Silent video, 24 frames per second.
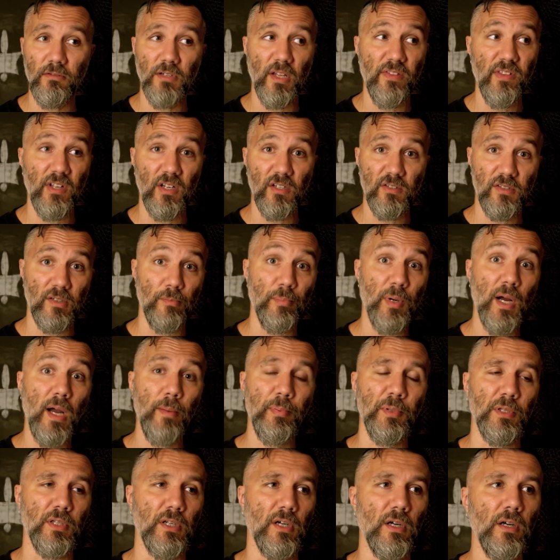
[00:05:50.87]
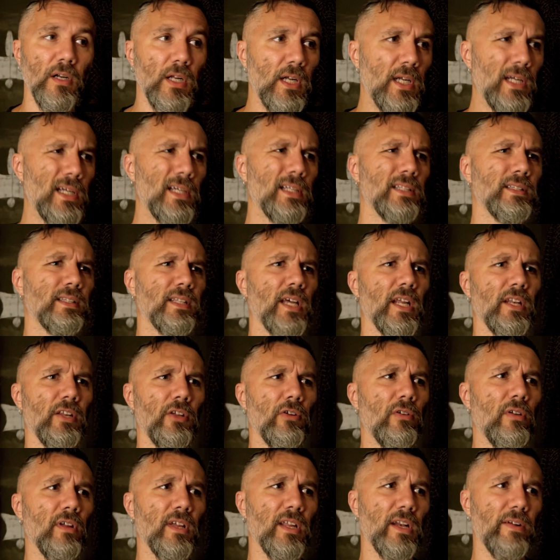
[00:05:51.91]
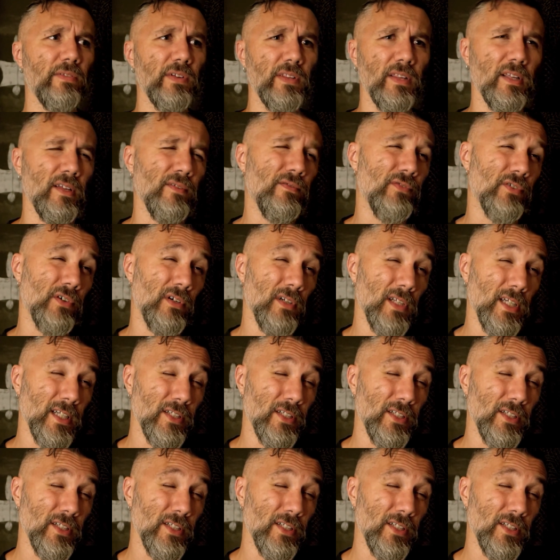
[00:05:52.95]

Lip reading: I think, because they're popular. That you can get everything for like